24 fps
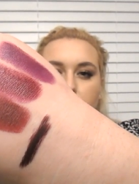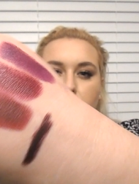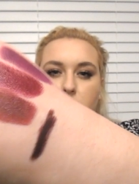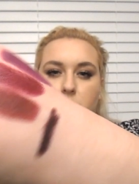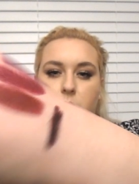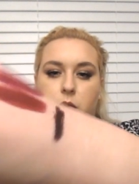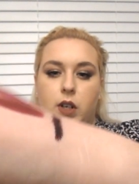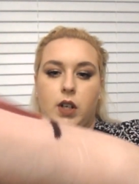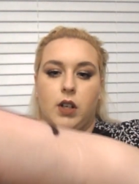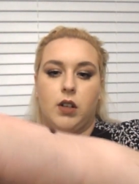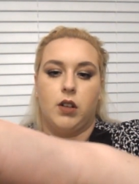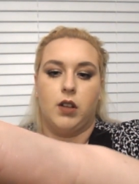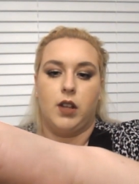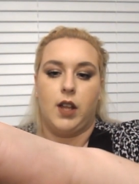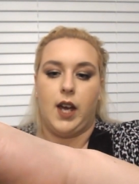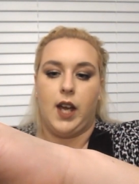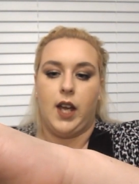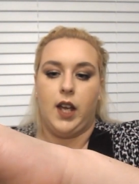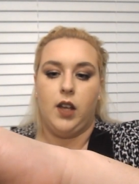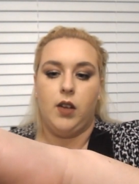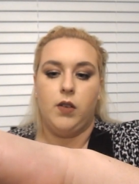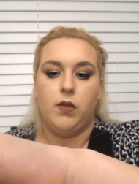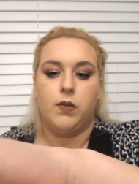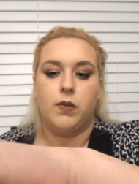in real
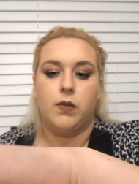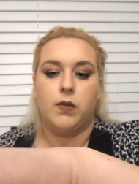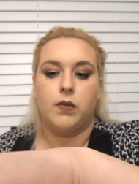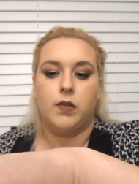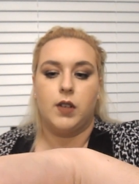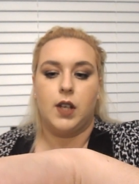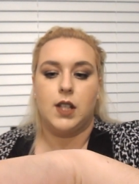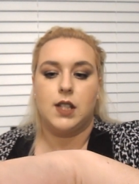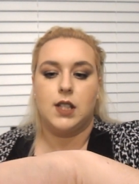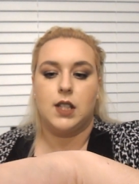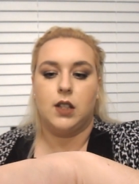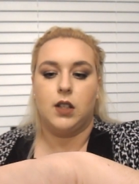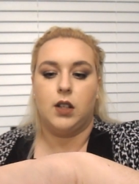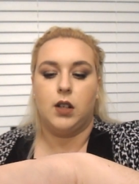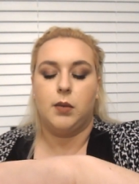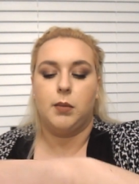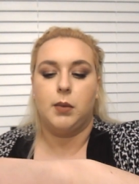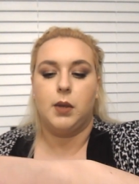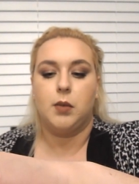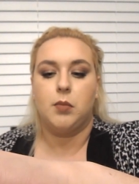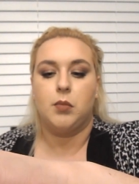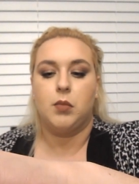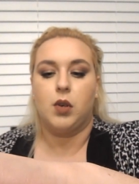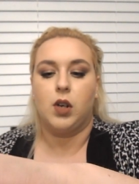life. It's a little
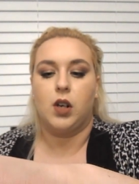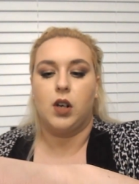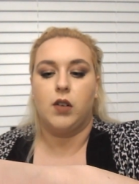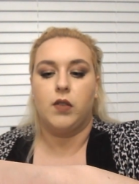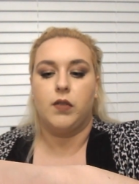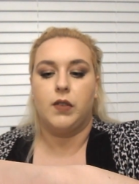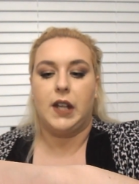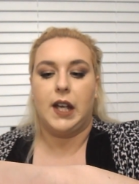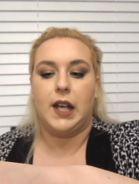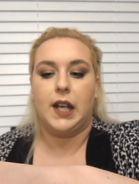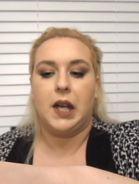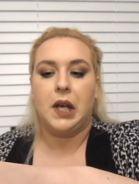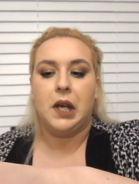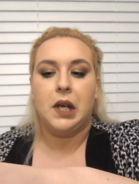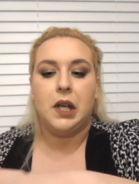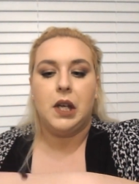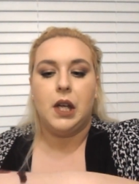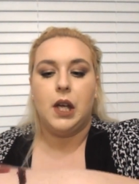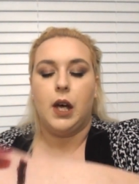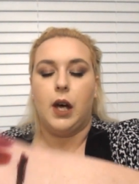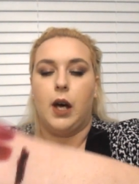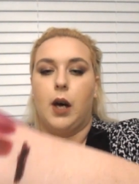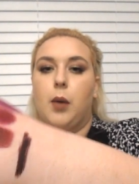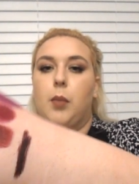bit more of like
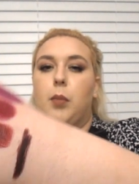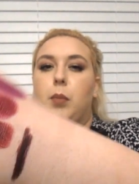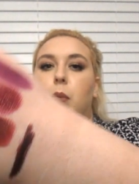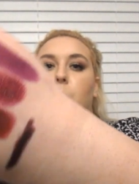a